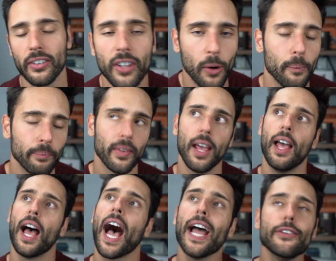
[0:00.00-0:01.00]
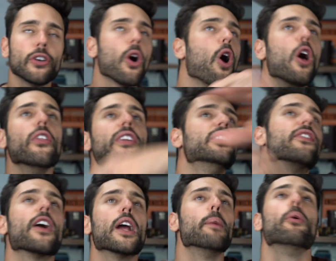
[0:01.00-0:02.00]
So I took all these
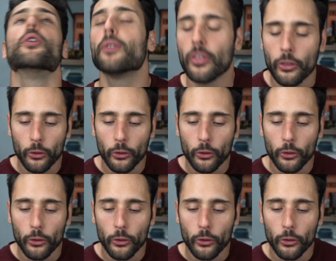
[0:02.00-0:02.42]
variables,